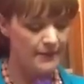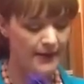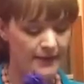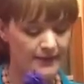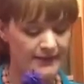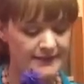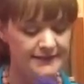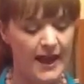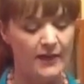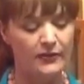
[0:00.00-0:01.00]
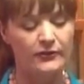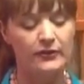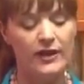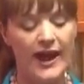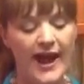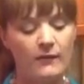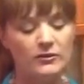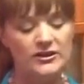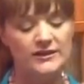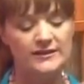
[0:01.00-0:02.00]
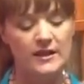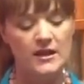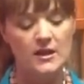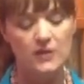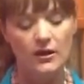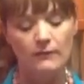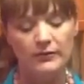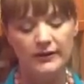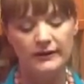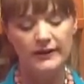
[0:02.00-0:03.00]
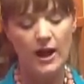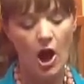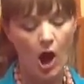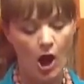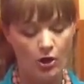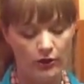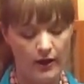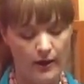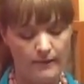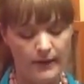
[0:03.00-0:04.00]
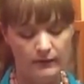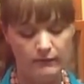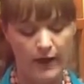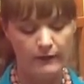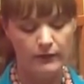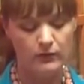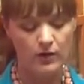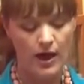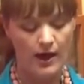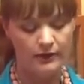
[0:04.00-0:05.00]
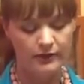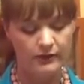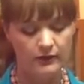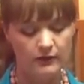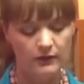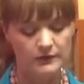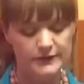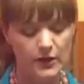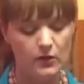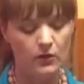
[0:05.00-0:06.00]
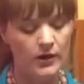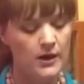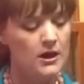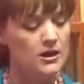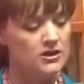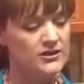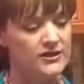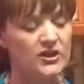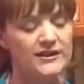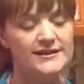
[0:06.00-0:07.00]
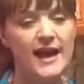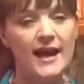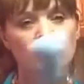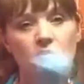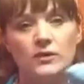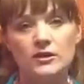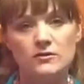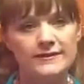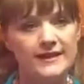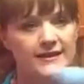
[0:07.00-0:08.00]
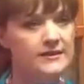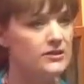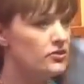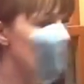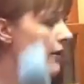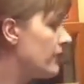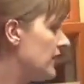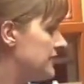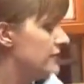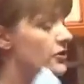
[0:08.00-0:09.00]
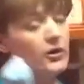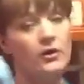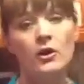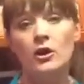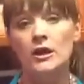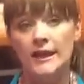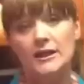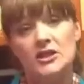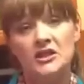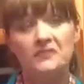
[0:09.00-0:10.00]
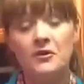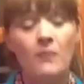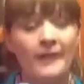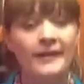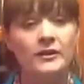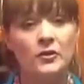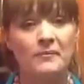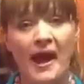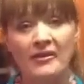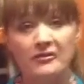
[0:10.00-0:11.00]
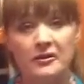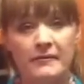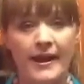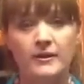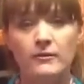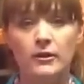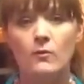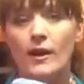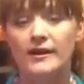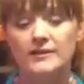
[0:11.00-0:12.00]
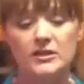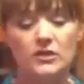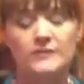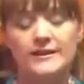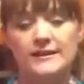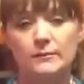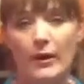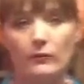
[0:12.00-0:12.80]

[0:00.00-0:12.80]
And then this is the other little hat, which is completely all in vibro cloth. So just hooks on. You can use this to scrub things in your kitchen if you wanted, your bathroom, anywhere you wanted to use this, but